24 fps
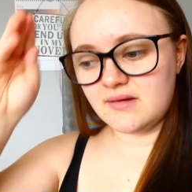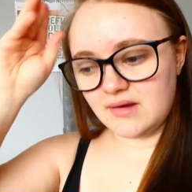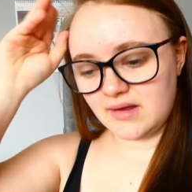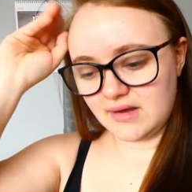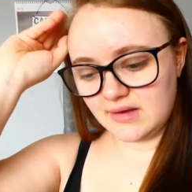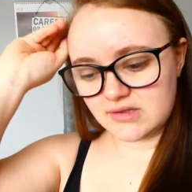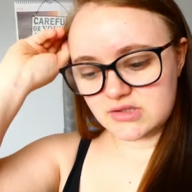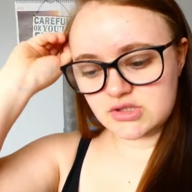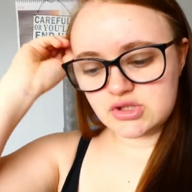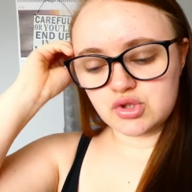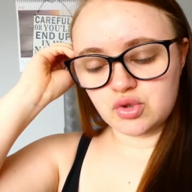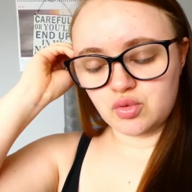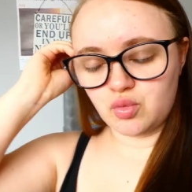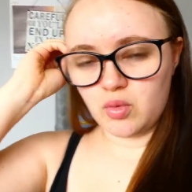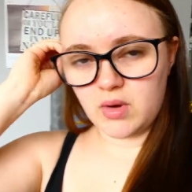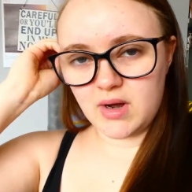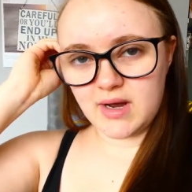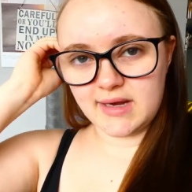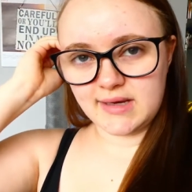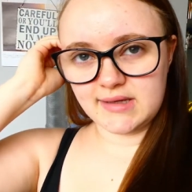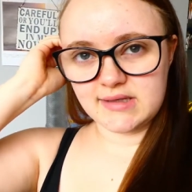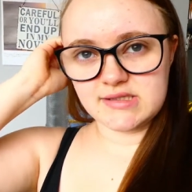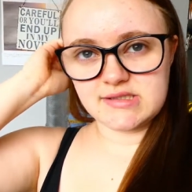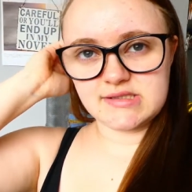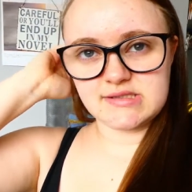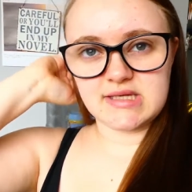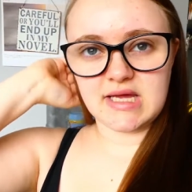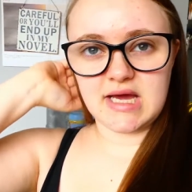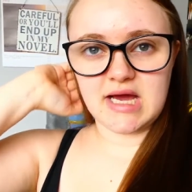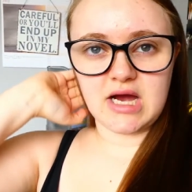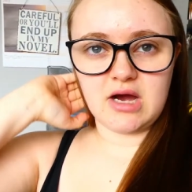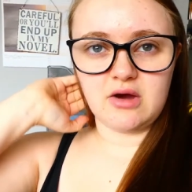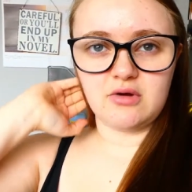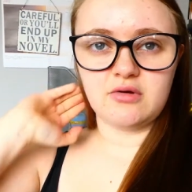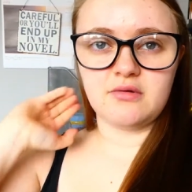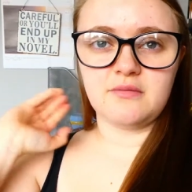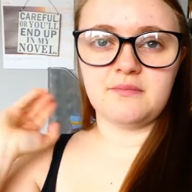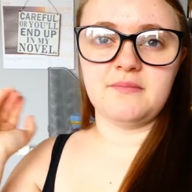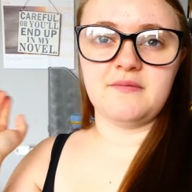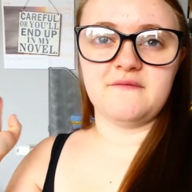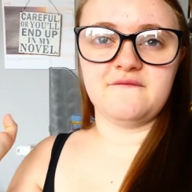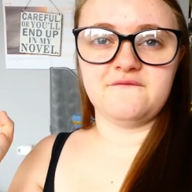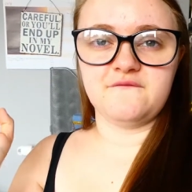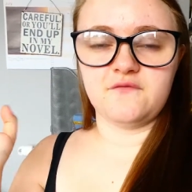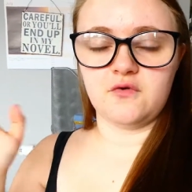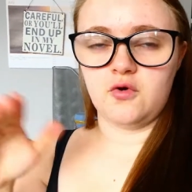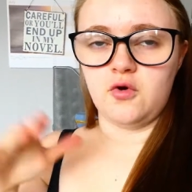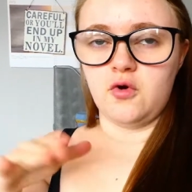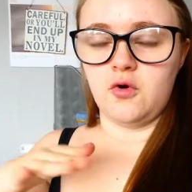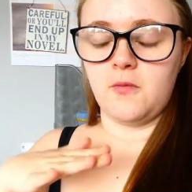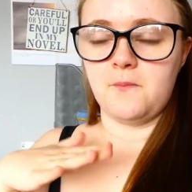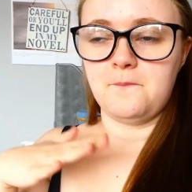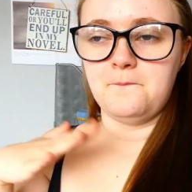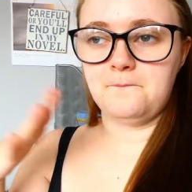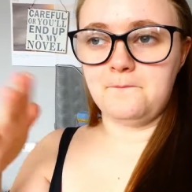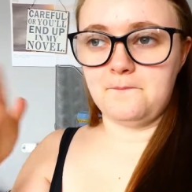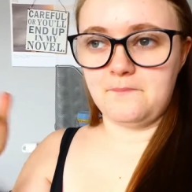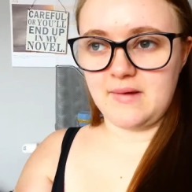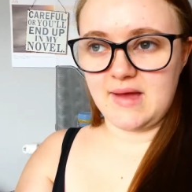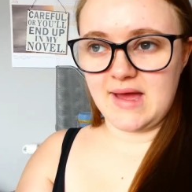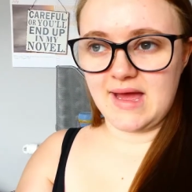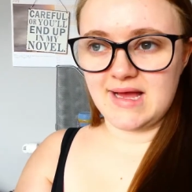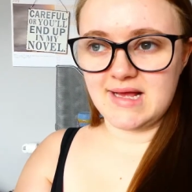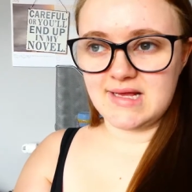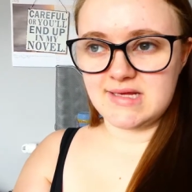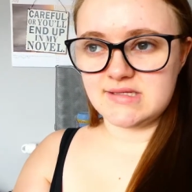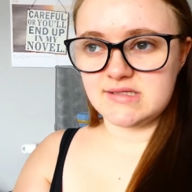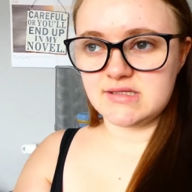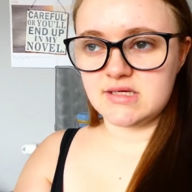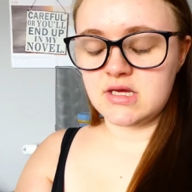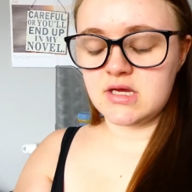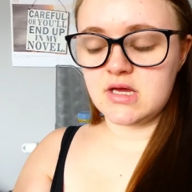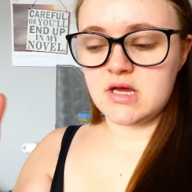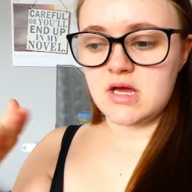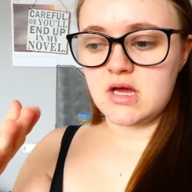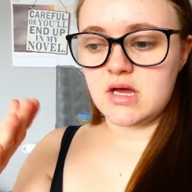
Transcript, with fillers: like to wind down before bed